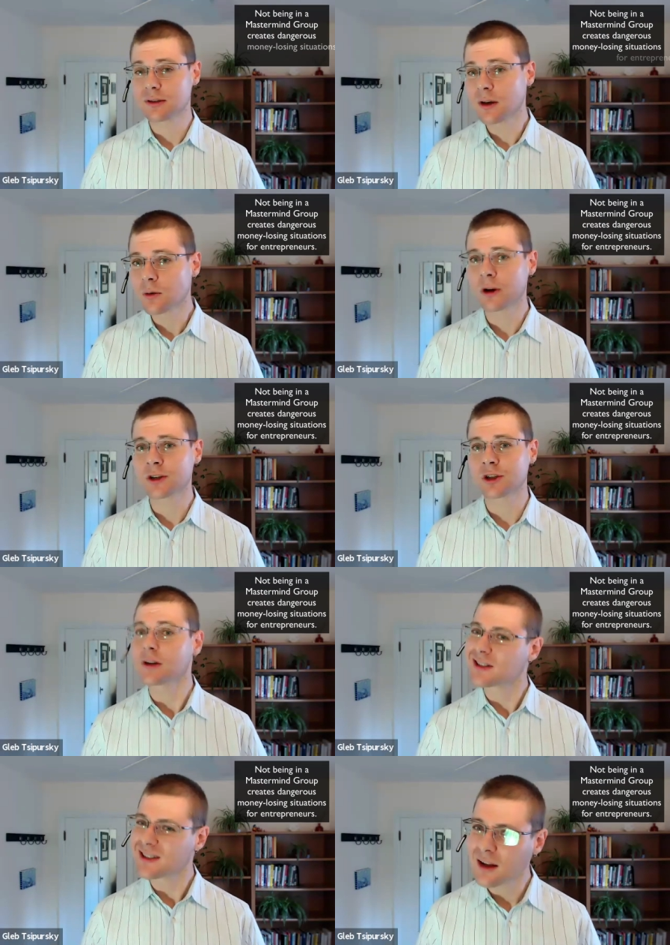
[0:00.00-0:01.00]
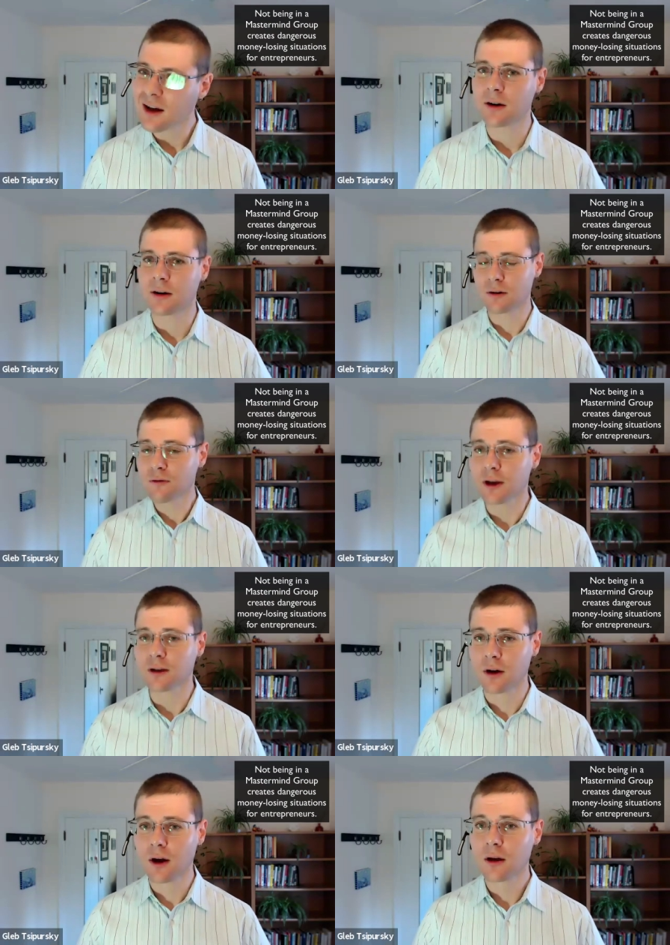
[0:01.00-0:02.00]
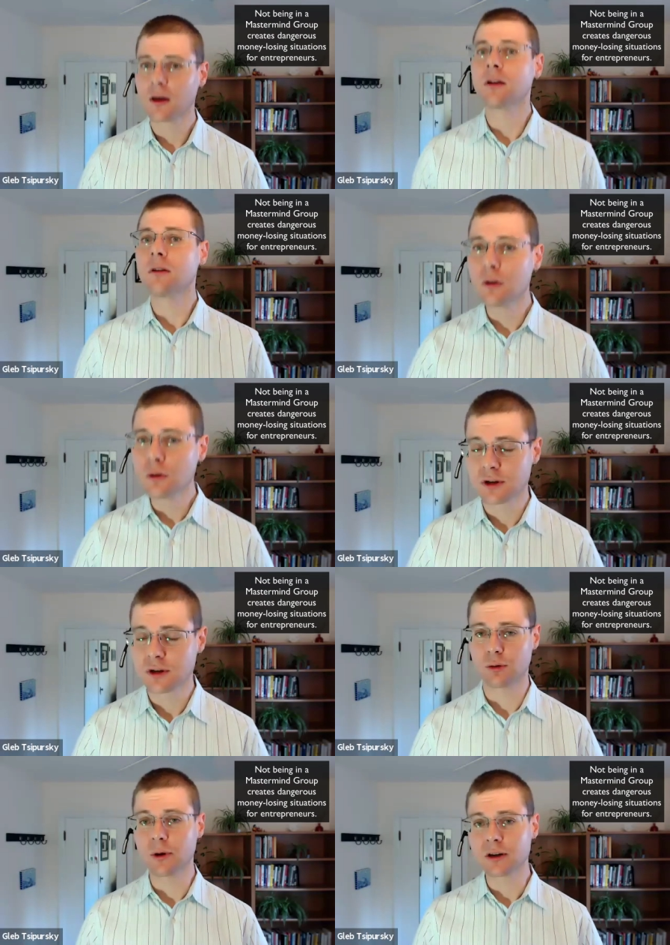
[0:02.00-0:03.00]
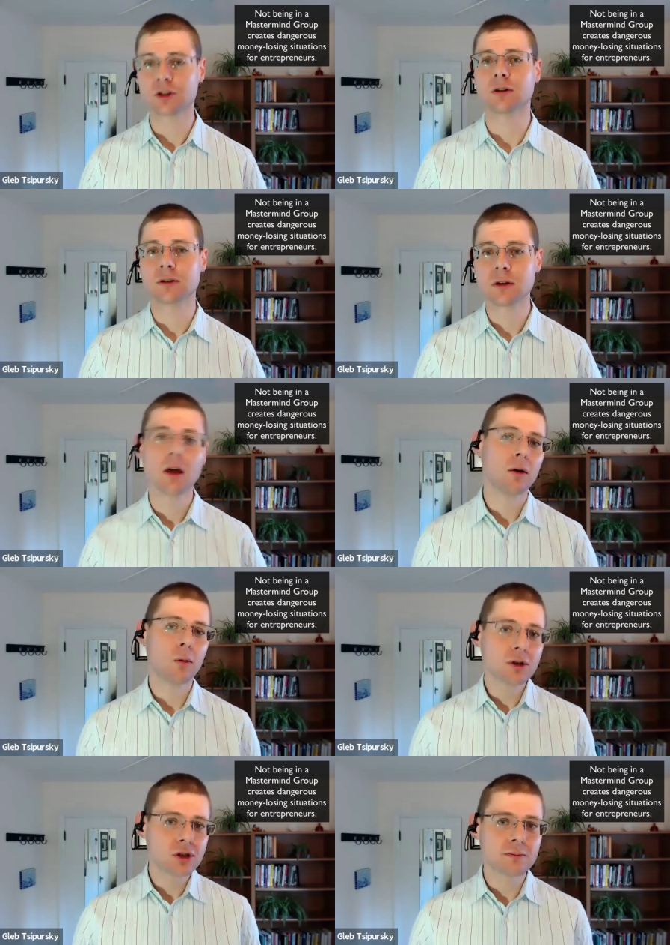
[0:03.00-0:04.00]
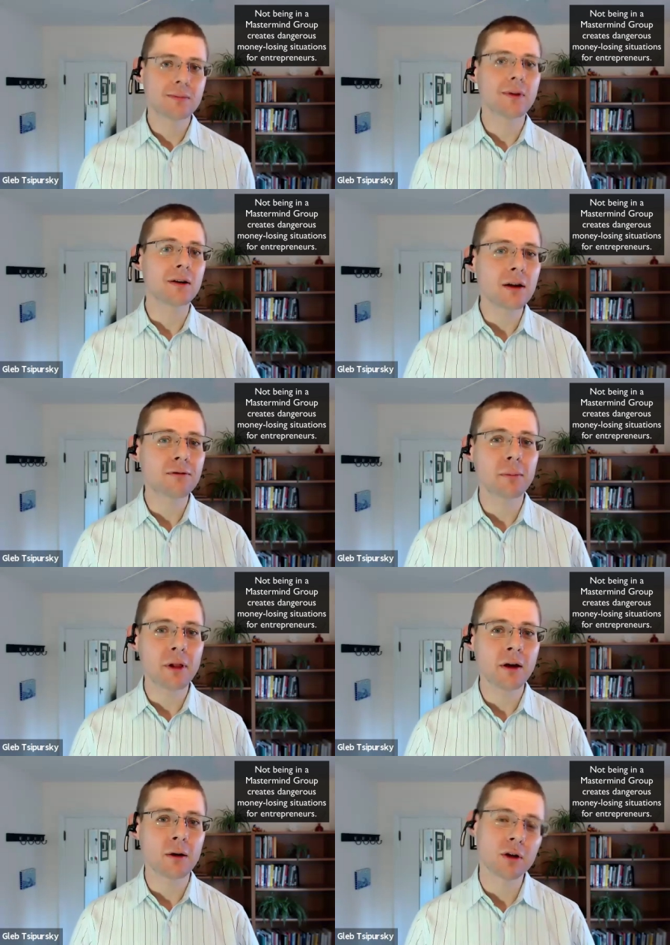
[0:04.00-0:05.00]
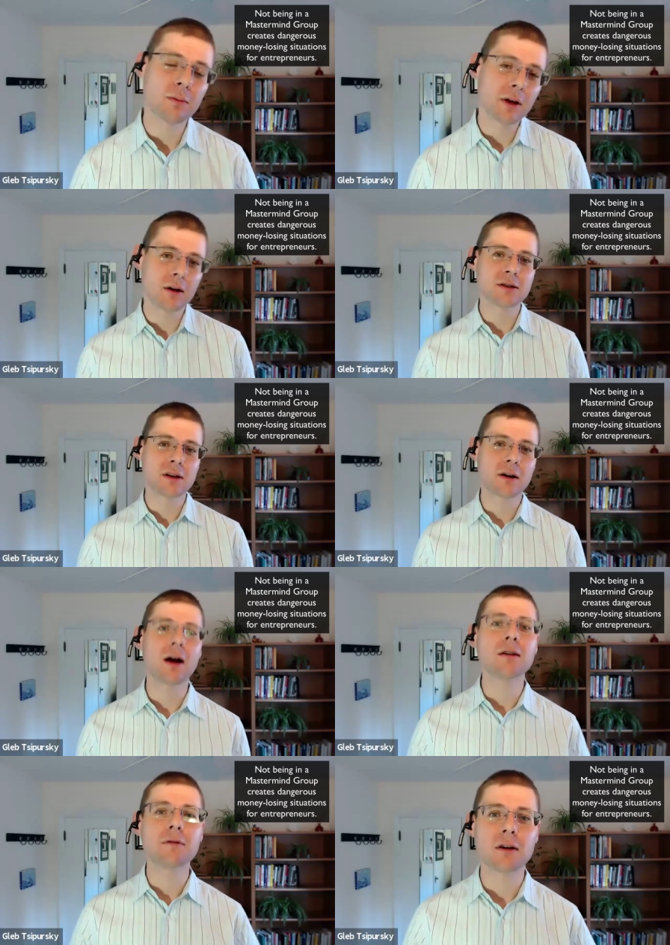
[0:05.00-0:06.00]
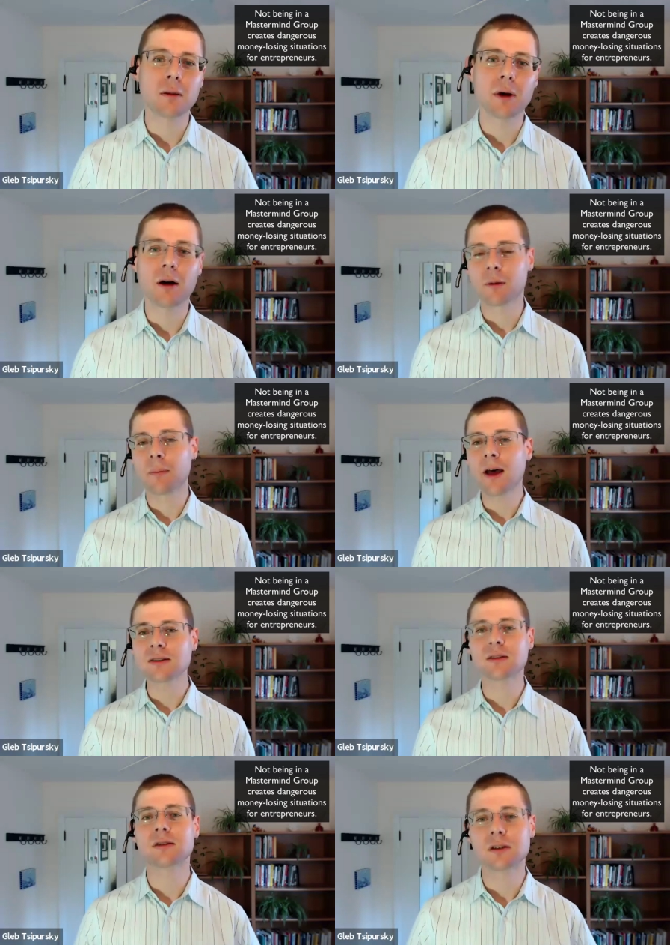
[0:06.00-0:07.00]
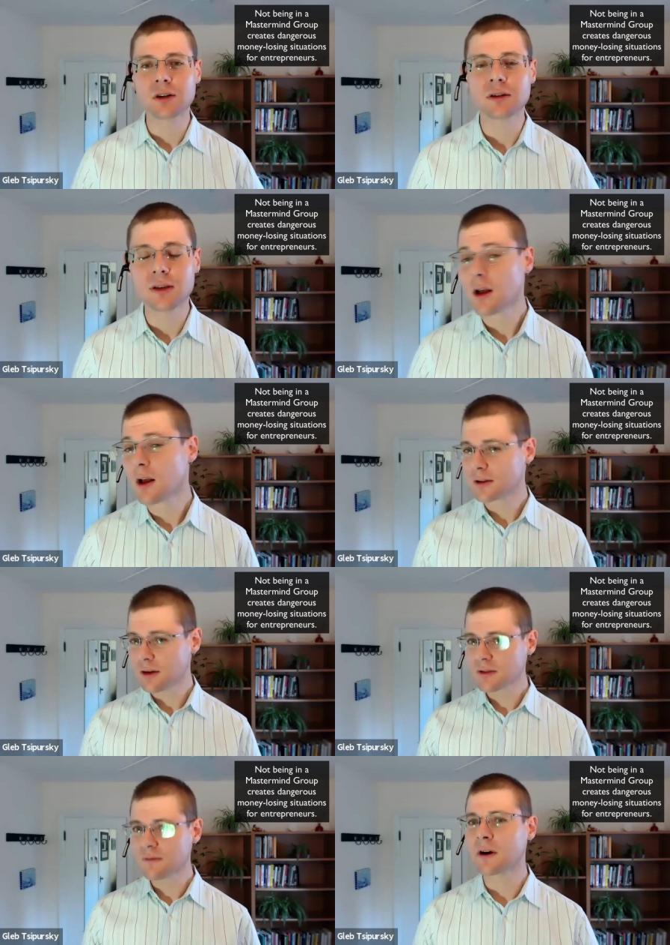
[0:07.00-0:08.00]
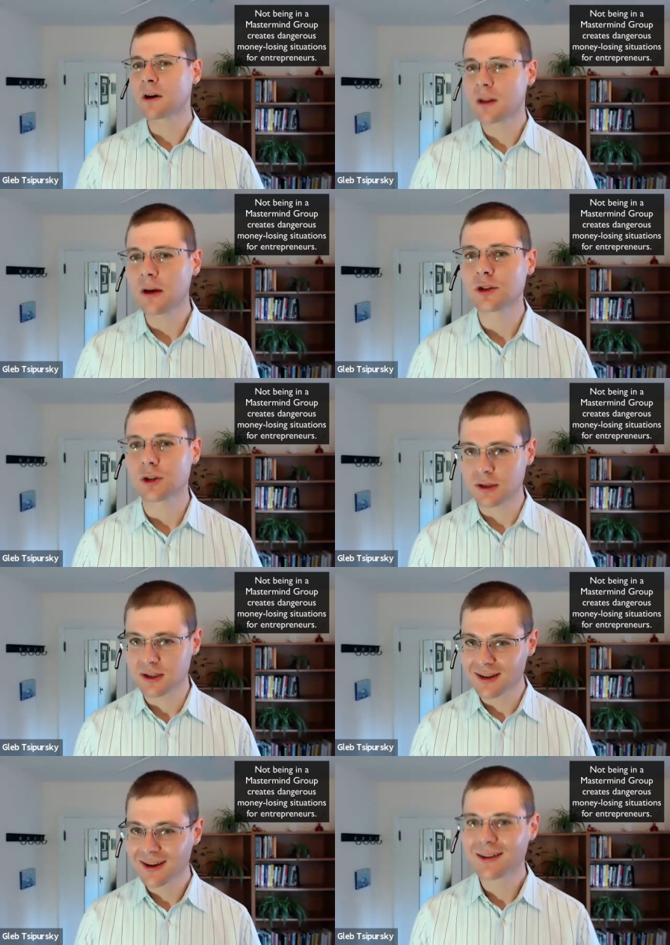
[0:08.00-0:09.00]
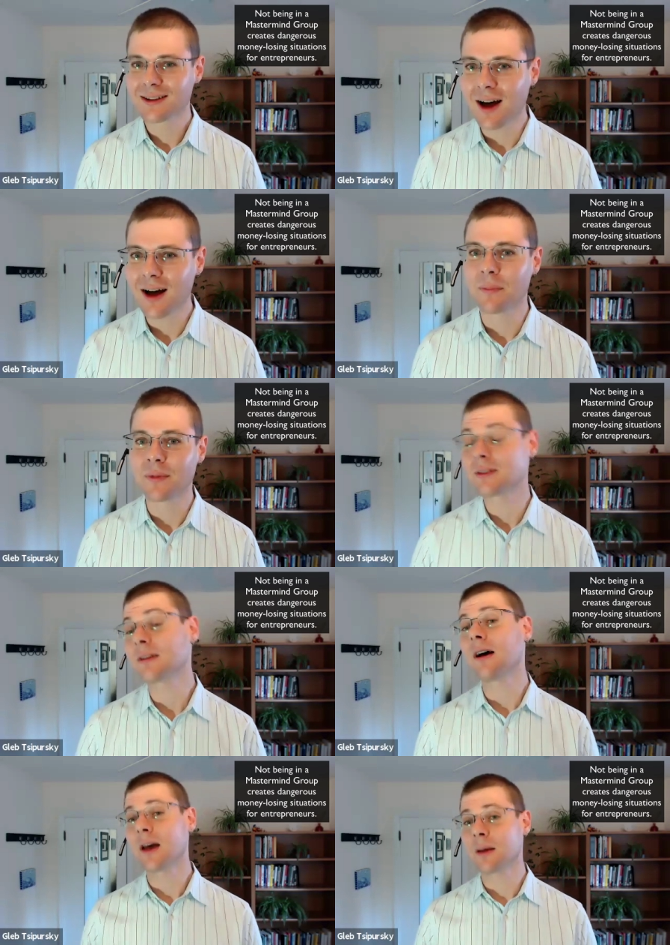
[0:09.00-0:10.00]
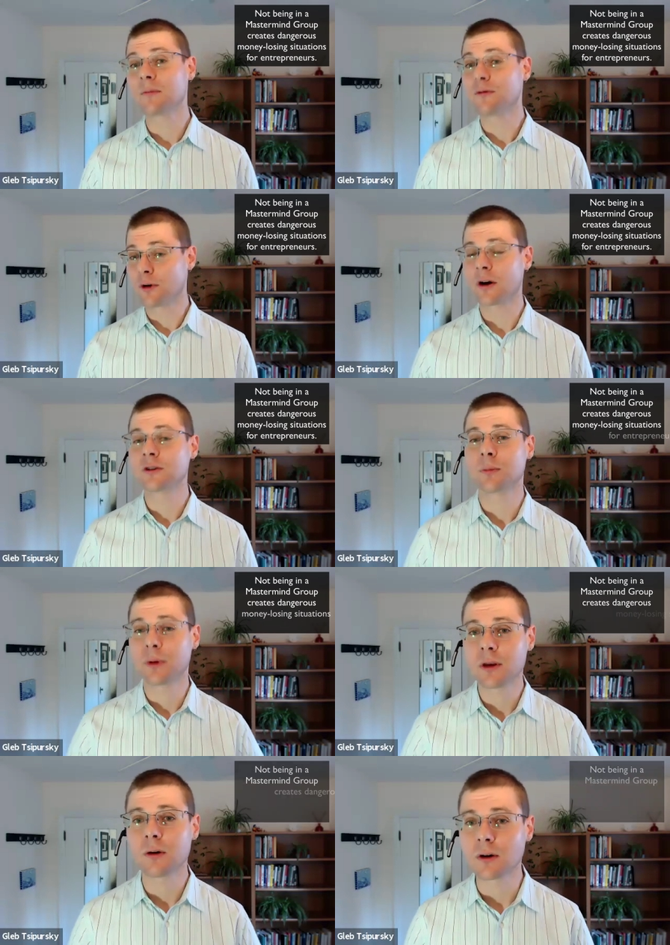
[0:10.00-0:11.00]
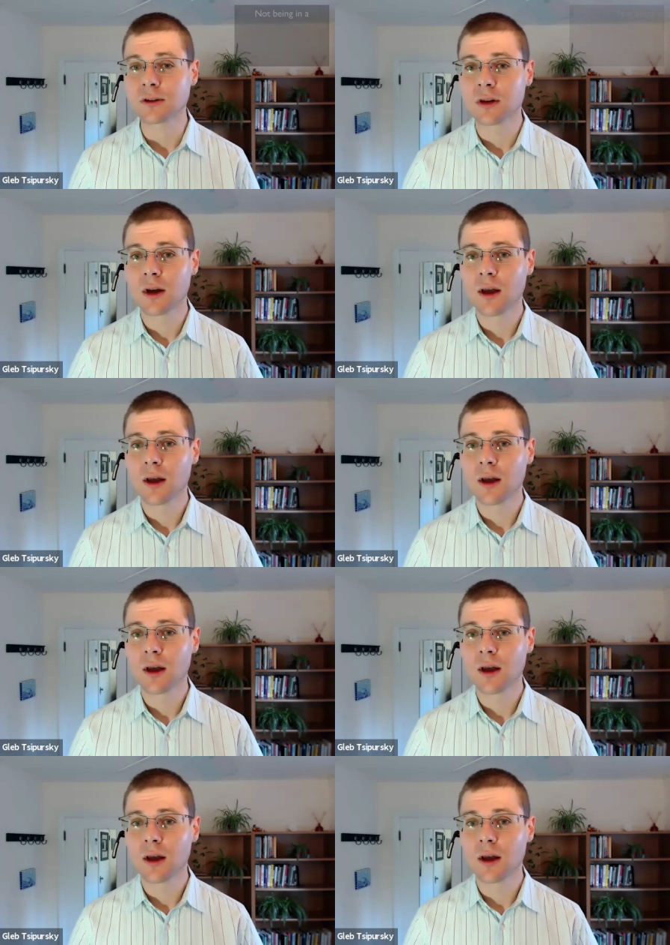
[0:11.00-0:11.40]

in which it's not a good fit, in new situations, which they're not familiar with because they're confident about their past decisions. So that's a very dangerous time for entrepreneurs.